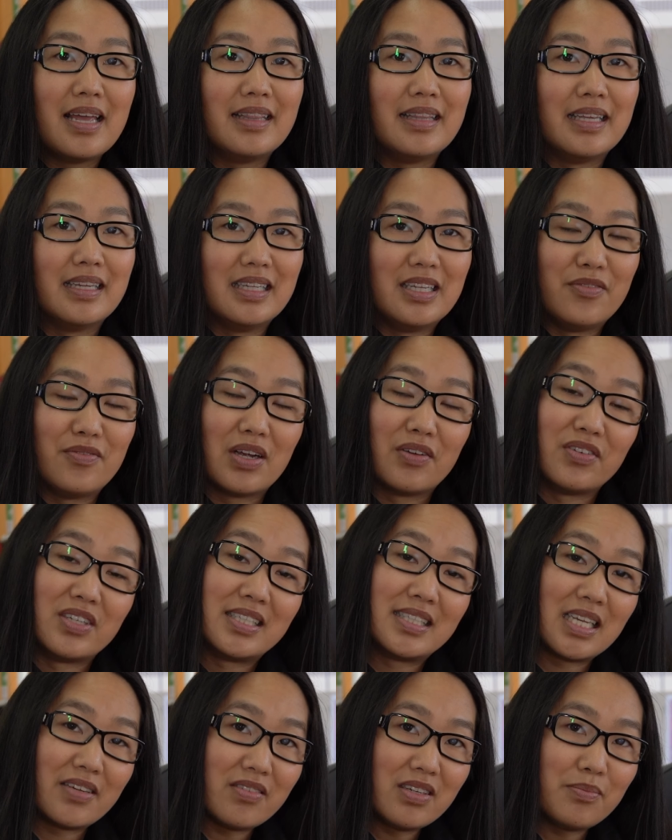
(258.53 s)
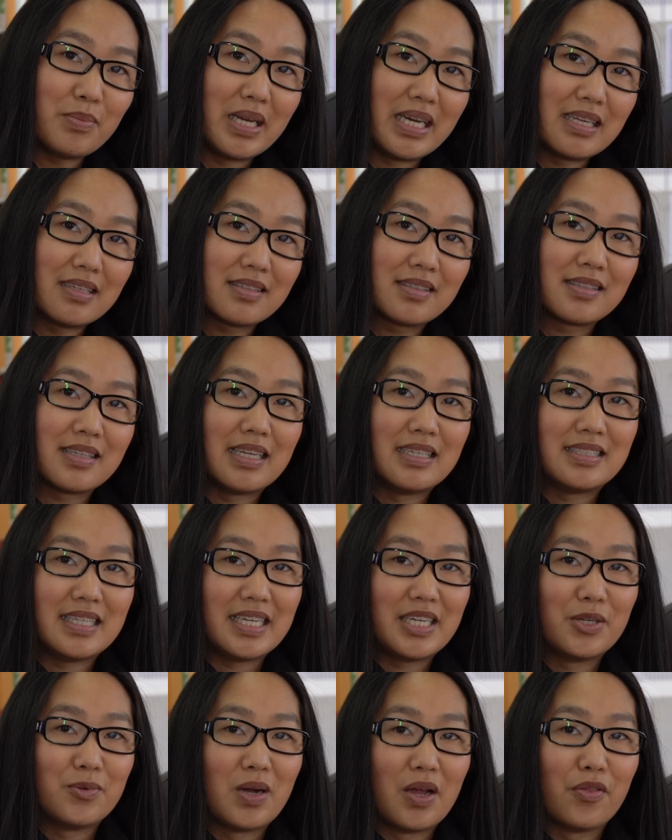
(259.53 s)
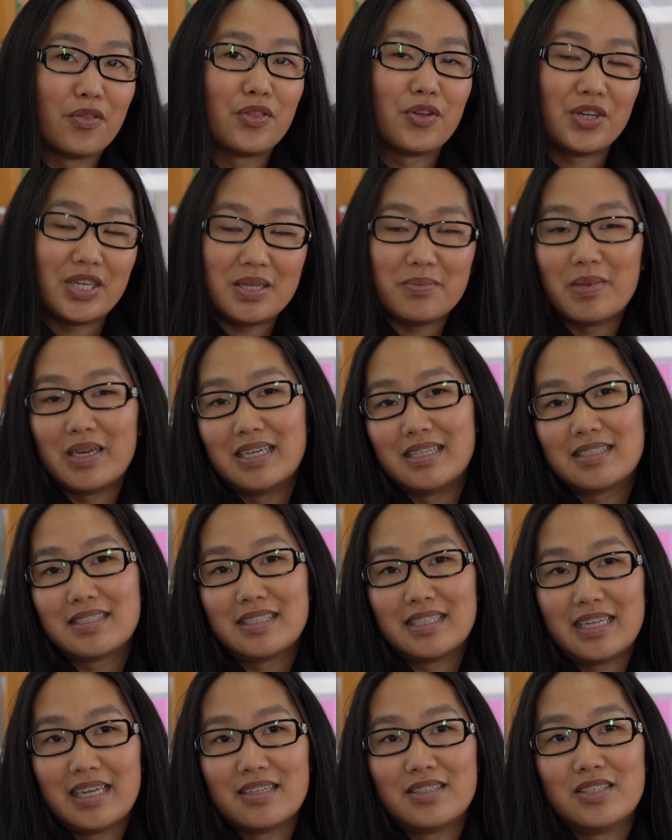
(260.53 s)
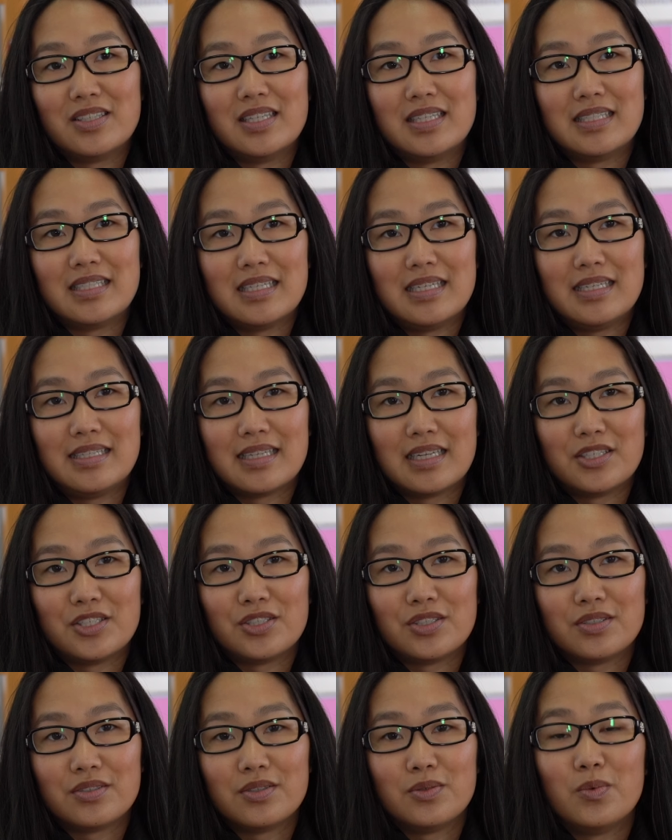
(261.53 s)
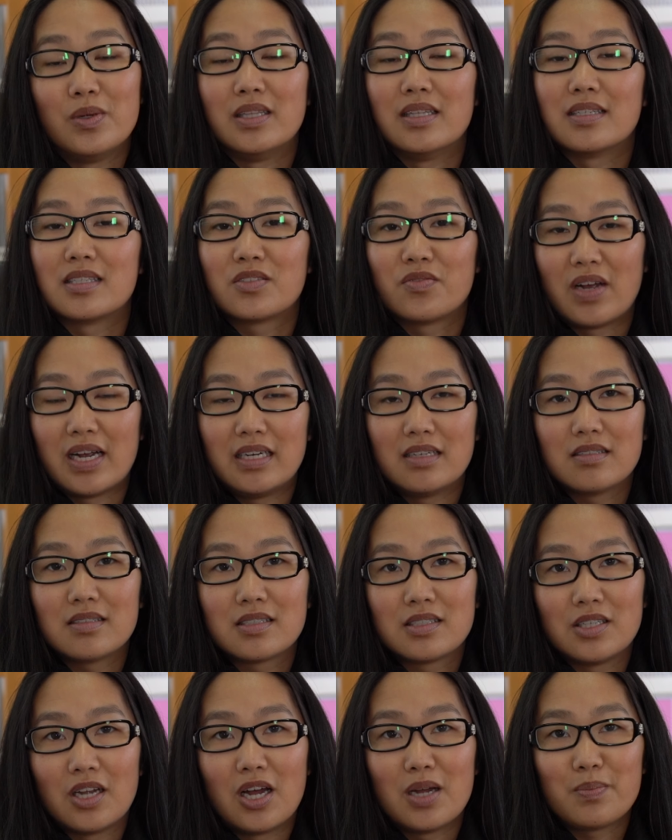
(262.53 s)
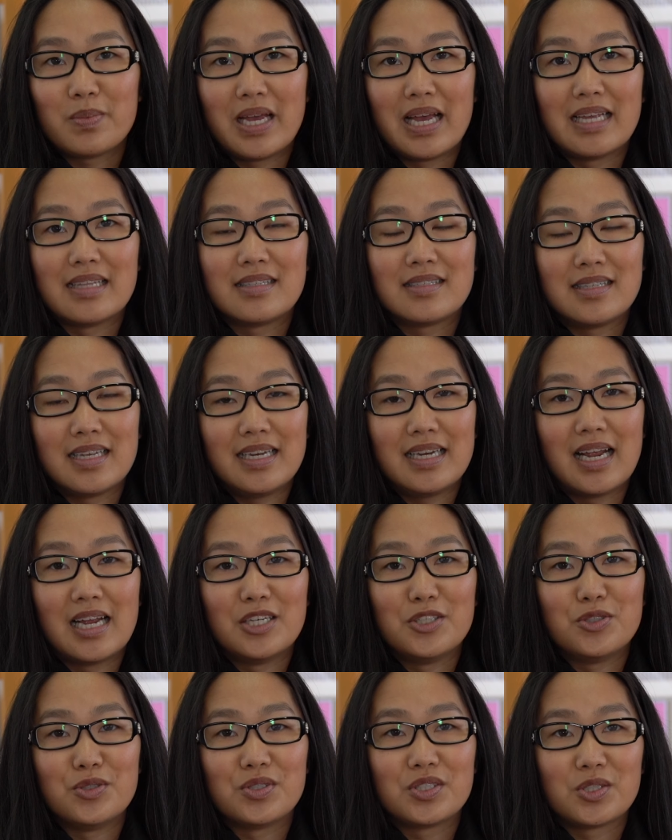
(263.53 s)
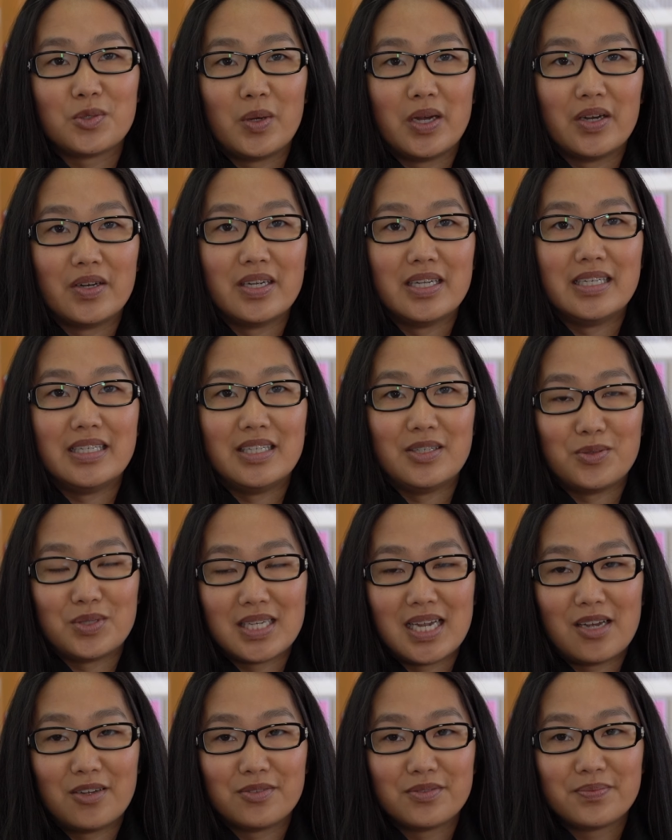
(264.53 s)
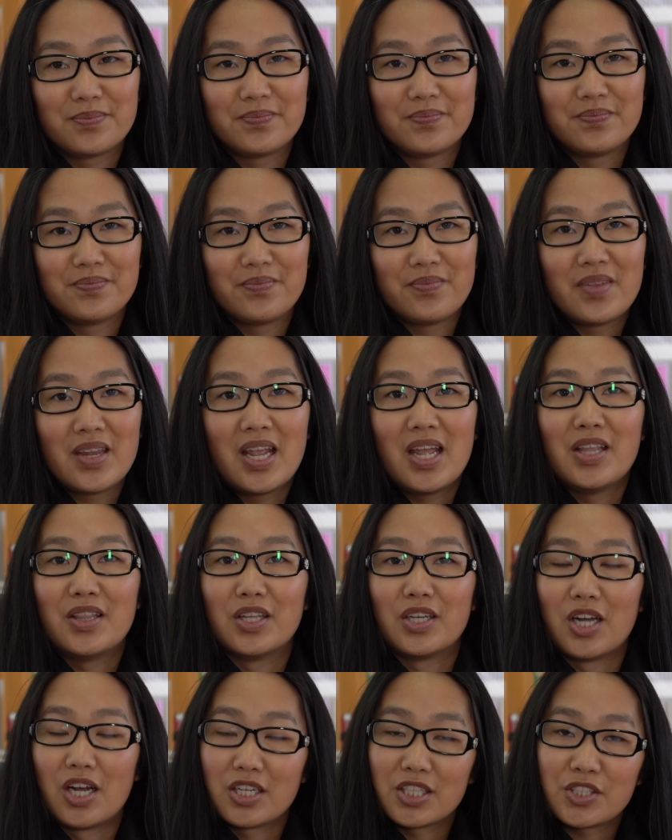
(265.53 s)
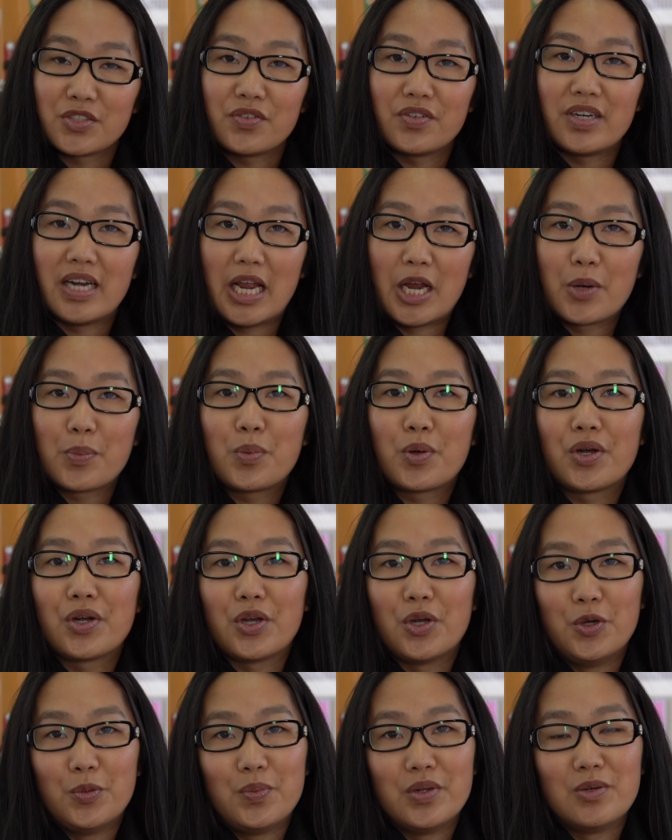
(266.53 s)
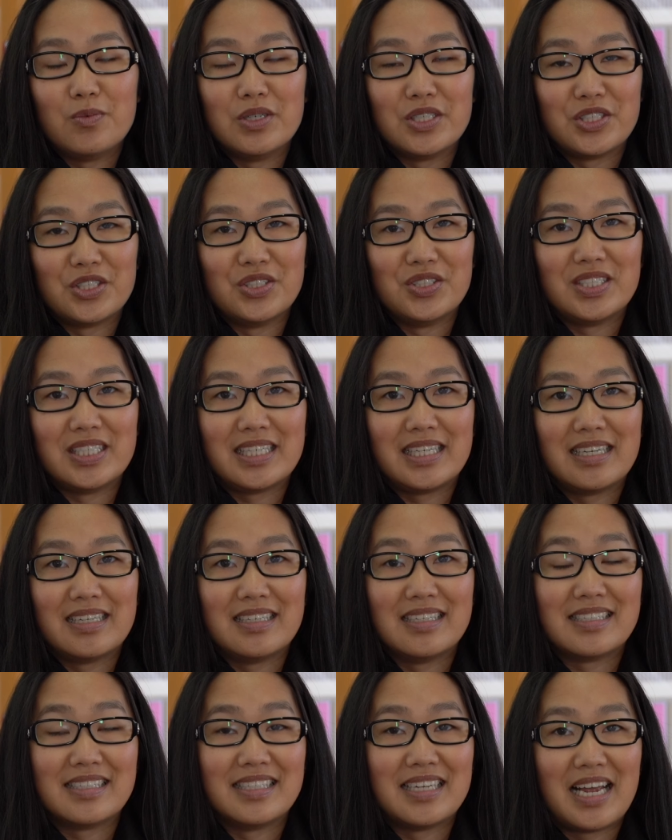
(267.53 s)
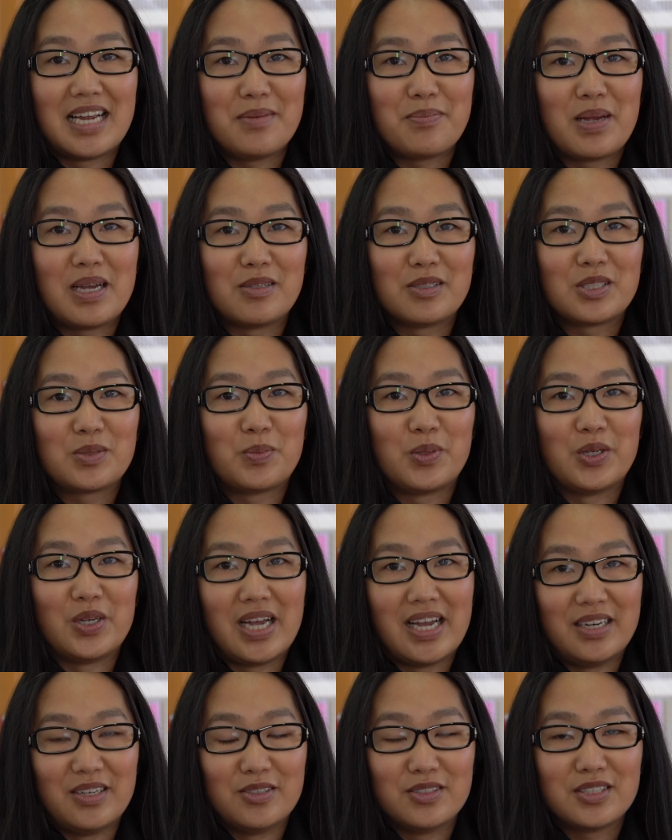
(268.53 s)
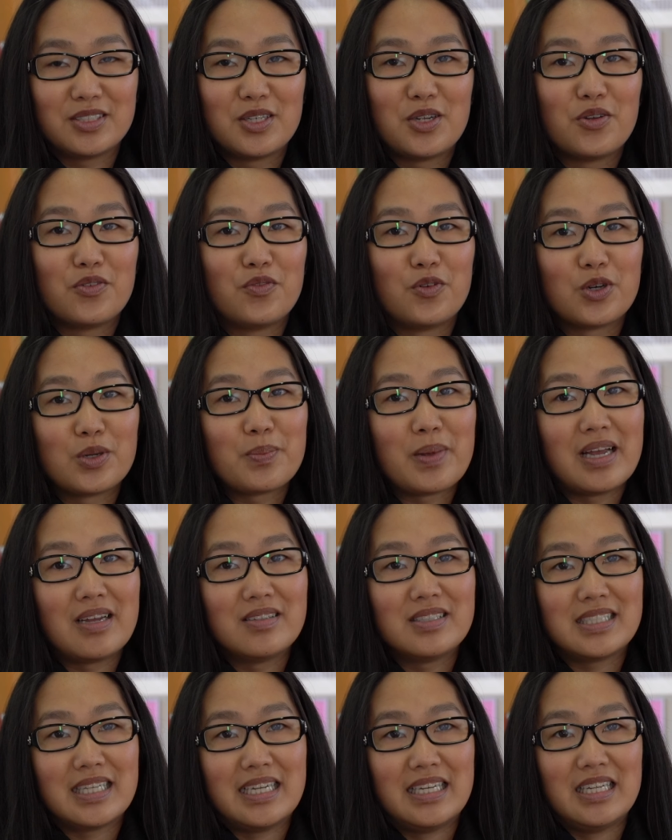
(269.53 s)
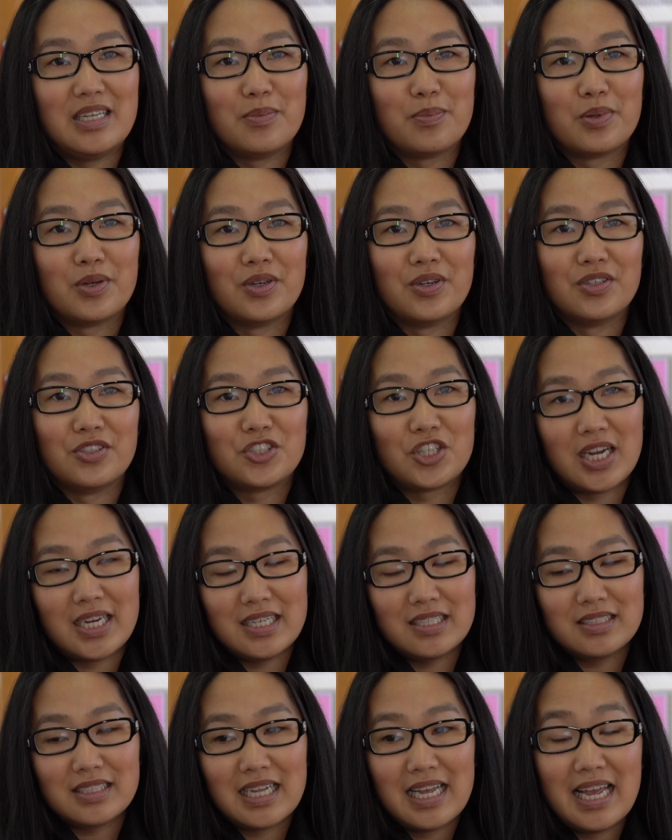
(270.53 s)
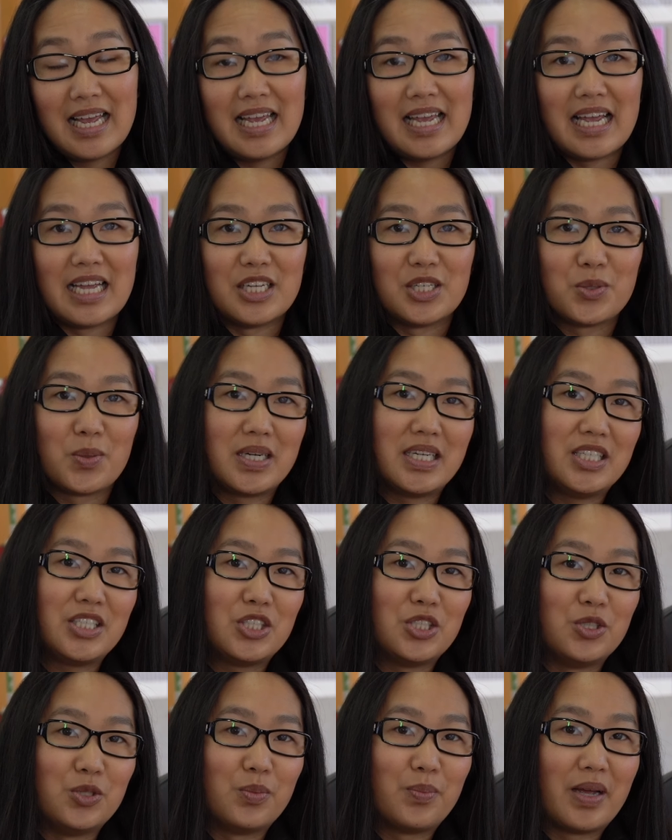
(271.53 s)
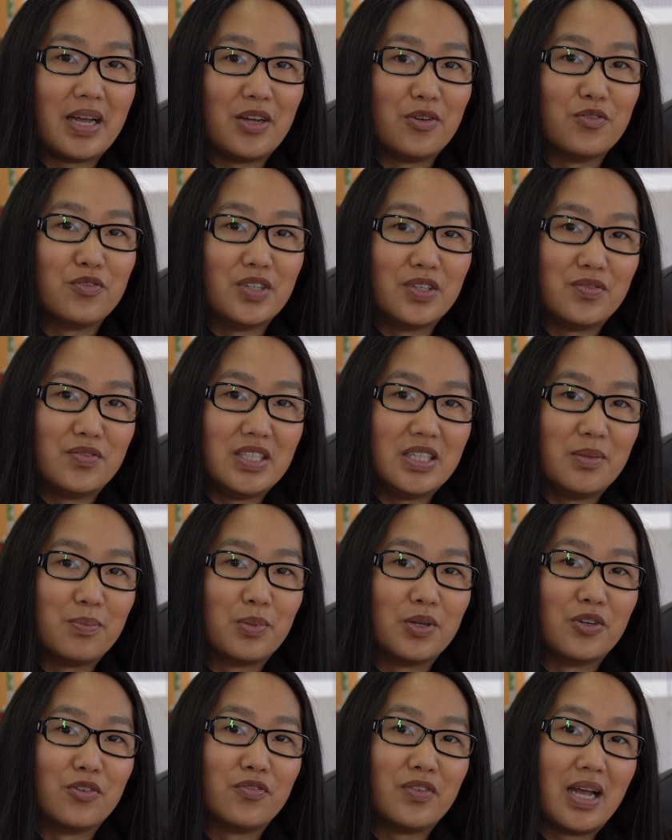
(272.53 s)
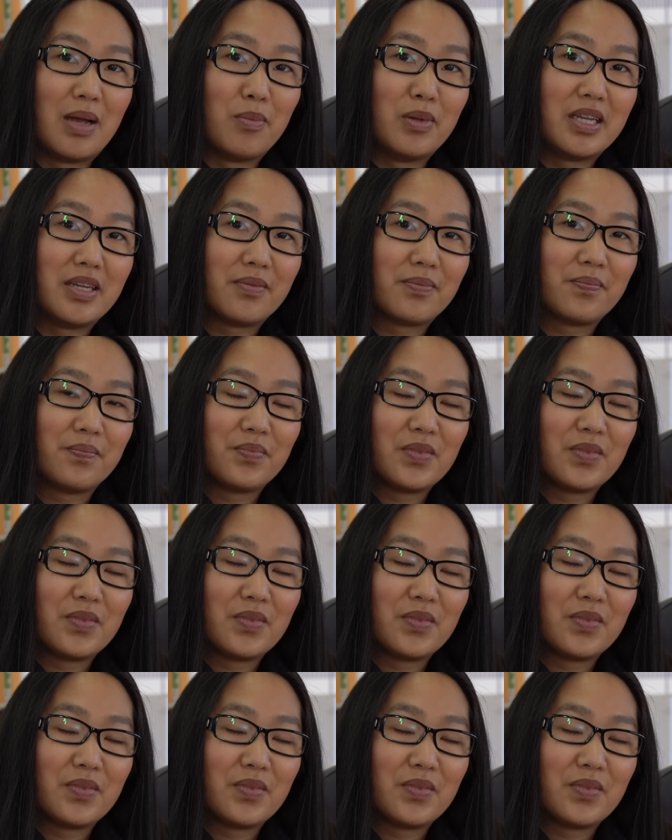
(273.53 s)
They leave every 7 minutes and take around 30 minutes to get to the city centre, with its final stop at St Andrew's Square in Newtown. The cost for an airport open return ticket is £9 per adult, £4.80 per child, and £22.50 per family.